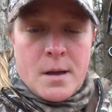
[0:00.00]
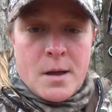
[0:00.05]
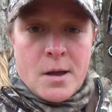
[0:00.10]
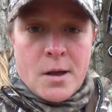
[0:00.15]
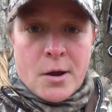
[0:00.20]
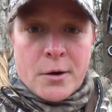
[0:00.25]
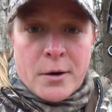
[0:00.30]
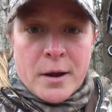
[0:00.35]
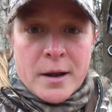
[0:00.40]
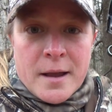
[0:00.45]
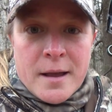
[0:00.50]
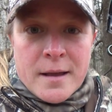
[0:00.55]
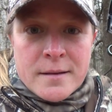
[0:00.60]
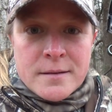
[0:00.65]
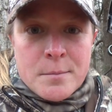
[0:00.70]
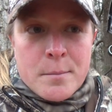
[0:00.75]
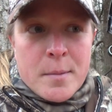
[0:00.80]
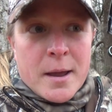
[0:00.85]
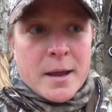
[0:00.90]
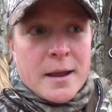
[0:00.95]
Alright
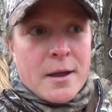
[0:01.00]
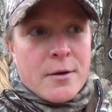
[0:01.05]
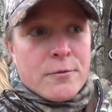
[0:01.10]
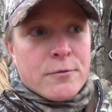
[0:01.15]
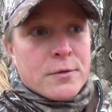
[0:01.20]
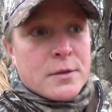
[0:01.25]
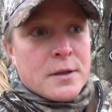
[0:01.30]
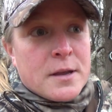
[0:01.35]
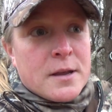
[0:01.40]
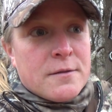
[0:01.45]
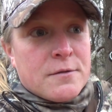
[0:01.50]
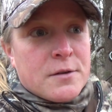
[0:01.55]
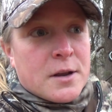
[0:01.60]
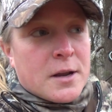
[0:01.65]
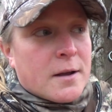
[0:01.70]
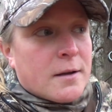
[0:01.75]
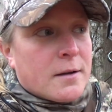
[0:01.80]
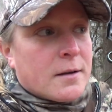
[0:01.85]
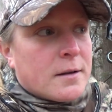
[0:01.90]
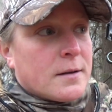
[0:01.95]
guys, I'm back out for the
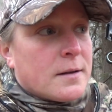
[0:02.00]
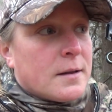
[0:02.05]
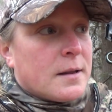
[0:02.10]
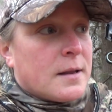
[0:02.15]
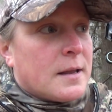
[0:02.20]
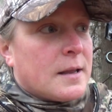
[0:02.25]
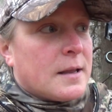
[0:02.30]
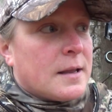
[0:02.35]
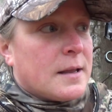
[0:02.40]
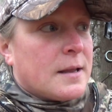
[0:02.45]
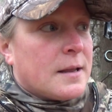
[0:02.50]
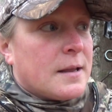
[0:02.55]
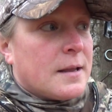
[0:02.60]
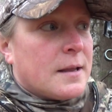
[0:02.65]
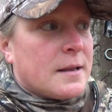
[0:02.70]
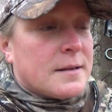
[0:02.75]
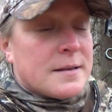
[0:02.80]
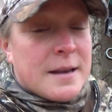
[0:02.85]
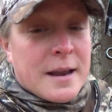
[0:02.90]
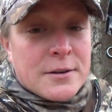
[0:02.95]
evening hunt.
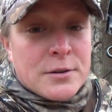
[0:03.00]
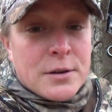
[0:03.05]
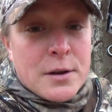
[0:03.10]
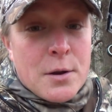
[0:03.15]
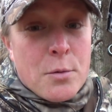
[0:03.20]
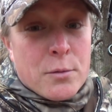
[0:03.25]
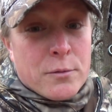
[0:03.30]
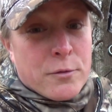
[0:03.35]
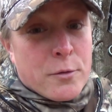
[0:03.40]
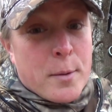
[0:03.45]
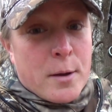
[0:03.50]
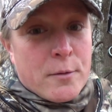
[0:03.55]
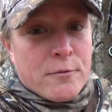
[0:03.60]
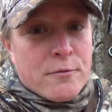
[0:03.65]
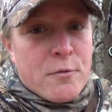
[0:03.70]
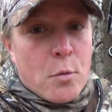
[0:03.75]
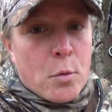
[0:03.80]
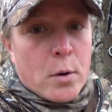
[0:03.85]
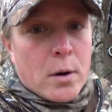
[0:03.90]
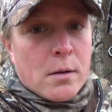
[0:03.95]
It's actually going for about
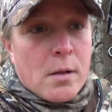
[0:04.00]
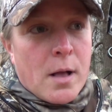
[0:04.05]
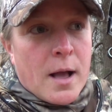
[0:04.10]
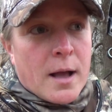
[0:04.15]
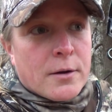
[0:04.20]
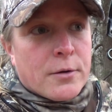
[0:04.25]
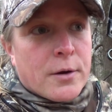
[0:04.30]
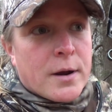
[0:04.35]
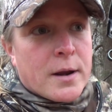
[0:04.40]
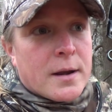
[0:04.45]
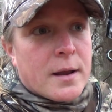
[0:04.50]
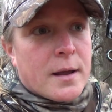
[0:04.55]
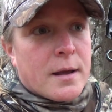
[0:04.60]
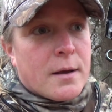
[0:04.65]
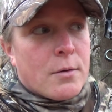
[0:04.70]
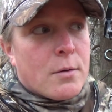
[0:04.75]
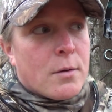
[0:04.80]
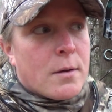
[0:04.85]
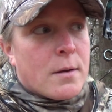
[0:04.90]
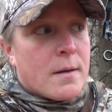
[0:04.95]
4 o'clock right
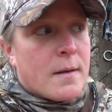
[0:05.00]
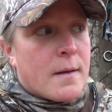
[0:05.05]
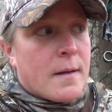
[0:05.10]
now.